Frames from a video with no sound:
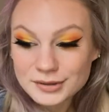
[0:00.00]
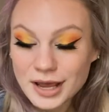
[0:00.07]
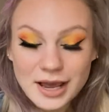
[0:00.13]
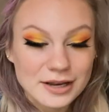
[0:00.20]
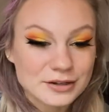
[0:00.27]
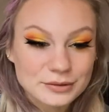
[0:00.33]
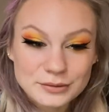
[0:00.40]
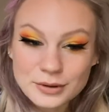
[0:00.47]
I
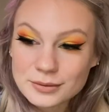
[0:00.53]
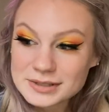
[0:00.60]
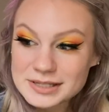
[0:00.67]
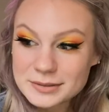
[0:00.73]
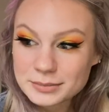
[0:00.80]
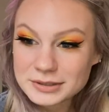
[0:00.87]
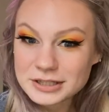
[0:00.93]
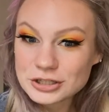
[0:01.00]
don't know what's
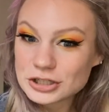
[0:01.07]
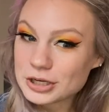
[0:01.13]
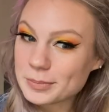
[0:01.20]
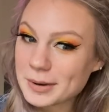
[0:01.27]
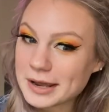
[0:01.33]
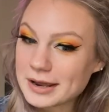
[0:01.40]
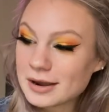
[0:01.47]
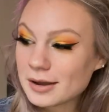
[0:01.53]
up with the
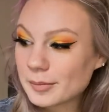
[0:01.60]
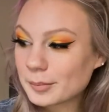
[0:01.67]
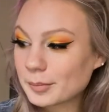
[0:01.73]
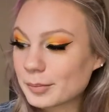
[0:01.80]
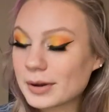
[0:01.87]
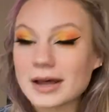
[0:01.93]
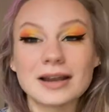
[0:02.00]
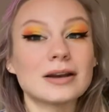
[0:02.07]
shipping,
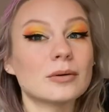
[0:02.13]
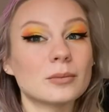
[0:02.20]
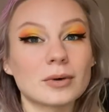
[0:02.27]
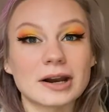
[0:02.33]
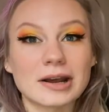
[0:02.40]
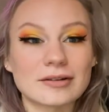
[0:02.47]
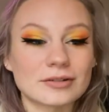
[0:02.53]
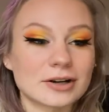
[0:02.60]
but
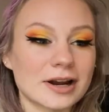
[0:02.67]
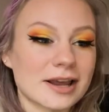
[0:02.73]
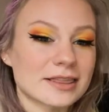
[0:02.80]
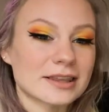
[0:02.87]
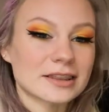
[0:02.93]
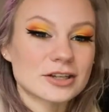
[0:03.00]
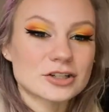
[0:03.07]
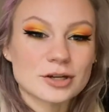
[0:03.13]
whatever. I
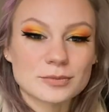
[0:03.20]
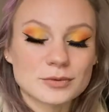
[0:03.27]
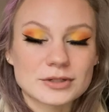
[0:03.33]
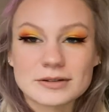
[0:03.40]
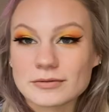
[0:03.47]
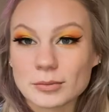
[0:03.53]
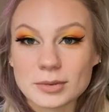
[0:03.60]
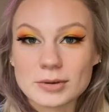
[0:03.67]
think they shipped with
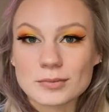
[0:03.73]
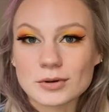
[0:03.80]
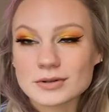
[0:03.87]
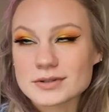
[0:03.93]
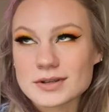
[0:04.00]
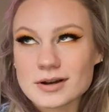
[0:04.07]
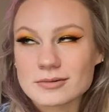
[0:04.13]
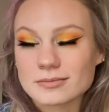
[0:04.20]
different people,
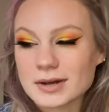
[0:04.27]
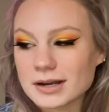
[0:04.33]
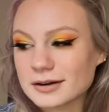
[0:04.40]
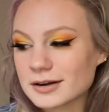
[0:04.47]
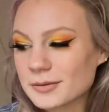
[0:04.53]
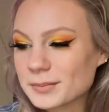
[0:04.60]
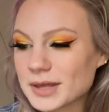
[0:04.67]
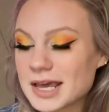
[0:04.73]
so I don't
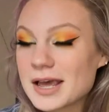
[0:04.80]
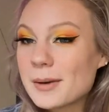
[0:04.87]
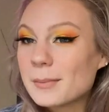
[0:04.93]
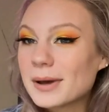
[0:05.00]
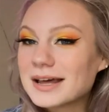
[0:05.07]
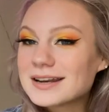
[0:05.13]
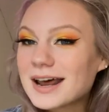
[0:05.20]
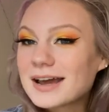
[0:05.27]
know.
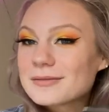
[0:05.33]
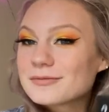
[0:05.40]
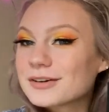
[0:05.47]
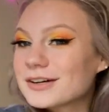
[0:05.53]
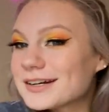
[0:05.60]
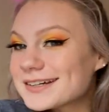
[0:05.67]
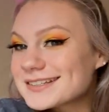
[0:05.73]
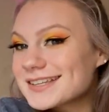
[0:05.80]
But I'm
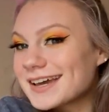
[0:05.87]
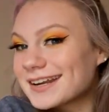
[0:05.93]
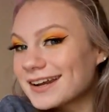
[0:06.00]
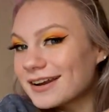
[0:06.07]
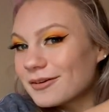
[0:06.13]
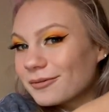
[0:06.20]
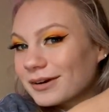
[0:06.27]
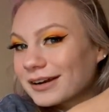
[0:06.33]
very
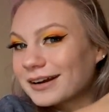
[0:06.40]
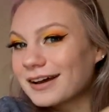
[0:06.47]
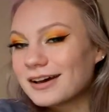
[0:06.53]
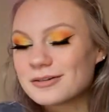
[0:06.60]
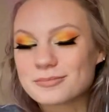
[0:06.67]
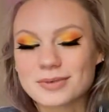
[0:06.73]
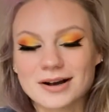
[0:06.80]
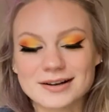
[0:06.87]
excited. We're gonna
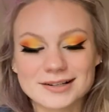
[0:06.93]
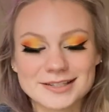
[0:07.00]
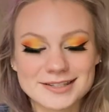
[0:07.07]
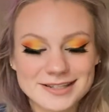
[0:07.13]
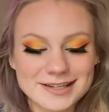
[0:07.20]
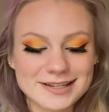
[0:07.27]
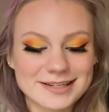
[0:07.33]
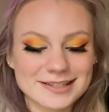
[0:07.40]
unbox
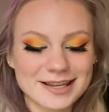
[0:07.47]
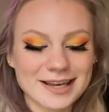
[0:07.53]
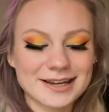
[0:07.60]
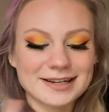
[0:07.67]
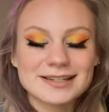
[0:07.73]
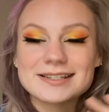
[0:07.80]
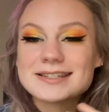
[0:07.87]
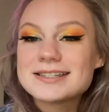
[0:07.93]
these
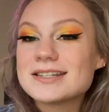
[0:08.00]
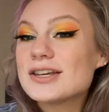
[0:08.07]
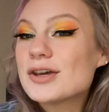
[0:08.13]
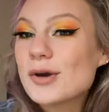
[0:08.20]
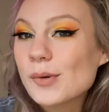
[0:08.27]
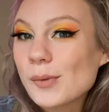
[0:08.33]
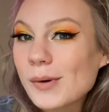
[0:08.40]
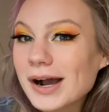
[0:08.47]
and see
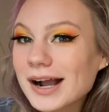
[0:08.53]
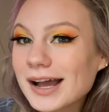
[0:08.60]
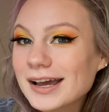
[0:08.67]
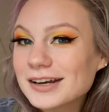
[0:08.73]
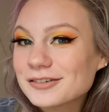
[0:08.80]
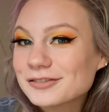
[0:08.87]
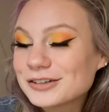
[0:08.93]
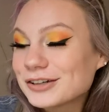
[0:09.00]
what kind
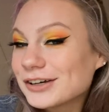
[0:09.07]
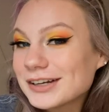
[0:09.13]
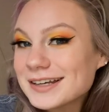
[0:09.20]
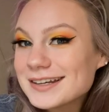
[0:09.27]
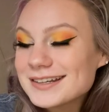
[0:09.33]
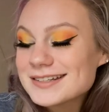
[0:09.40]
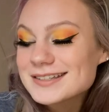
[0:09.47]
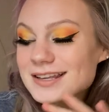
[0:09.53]
of
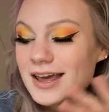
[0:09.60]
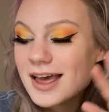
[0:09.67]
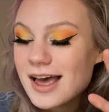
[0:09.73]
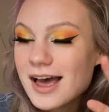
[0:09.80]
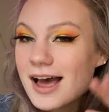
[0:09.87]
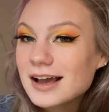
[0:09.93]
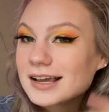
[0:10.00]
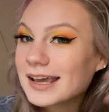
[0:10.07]
goodies
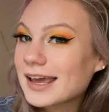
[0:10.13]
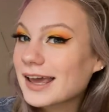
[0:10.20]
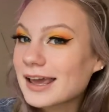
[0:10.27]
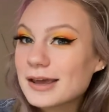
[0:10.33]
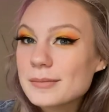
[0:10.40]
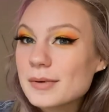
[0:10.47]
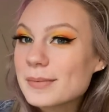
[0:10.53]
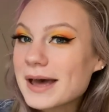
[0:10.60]

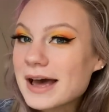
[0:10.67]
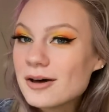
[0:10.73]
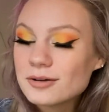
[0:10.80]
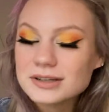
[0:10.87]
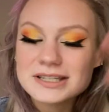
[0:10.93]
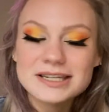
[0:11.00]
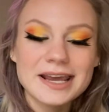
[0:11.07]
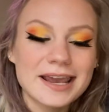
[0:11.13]
came
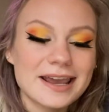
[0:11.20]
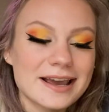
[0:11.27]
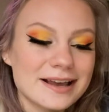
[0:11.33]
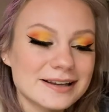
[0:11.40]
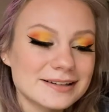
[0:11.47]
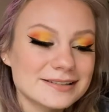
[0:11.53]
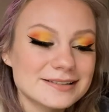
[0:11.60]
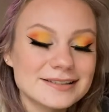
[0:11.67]
about.
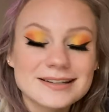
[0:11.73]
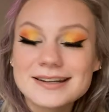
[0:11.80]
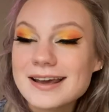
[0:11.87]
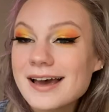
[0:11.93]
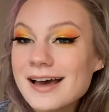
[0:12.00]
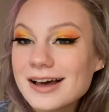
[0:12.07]
And yeah,